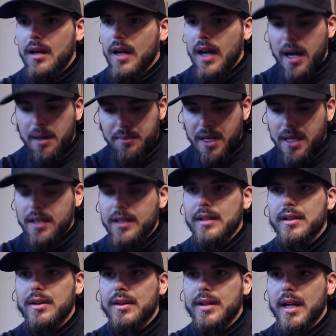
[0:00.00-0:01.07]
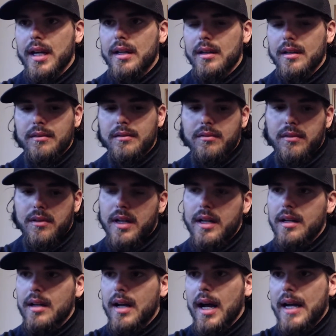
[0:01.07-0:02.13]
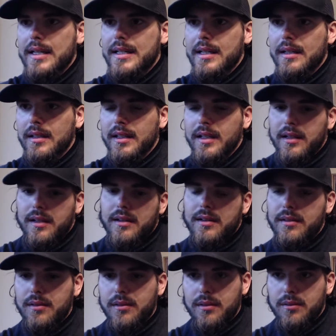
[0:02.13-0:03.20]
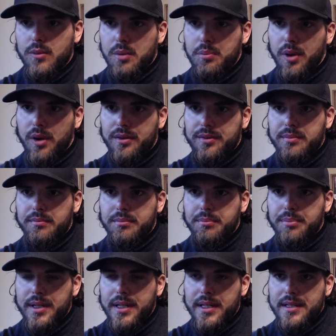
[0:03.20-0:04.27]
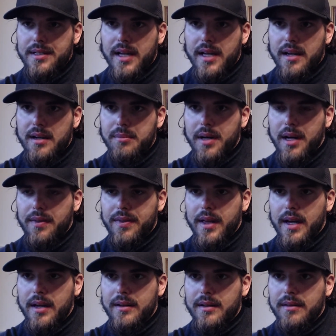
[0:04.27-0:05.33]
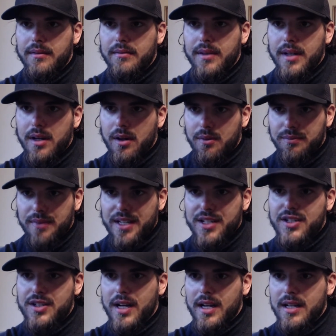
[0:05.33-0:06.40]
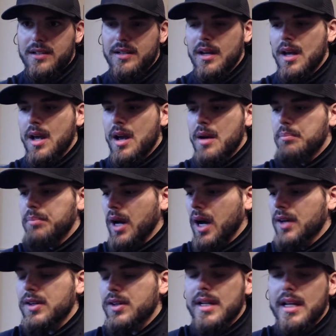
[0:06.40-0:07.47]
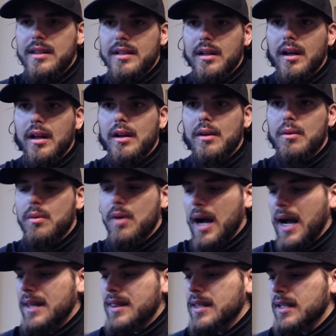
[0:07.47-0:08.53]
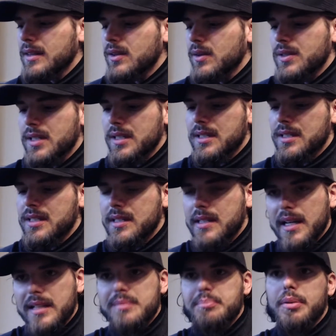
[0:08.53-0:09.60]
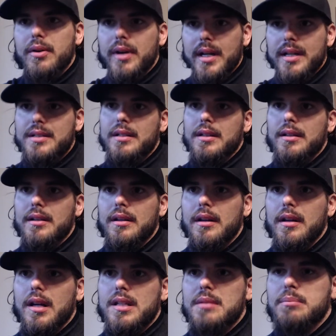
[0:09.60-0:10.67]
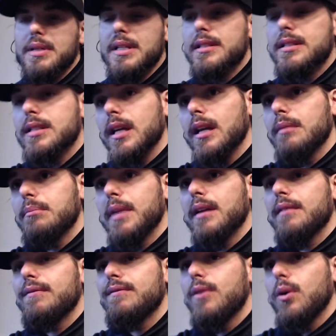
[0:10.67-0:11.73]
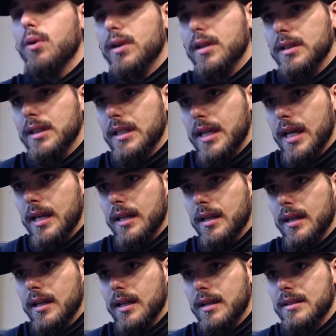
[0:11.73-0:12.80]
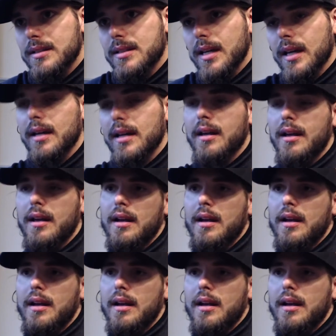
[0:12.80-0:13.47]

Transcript: I'm naked, you're naked. Ideally, we're both pretty excited about that, exchange. But underneath it all, I think there is a desperation to be seen metaphorically naked and say,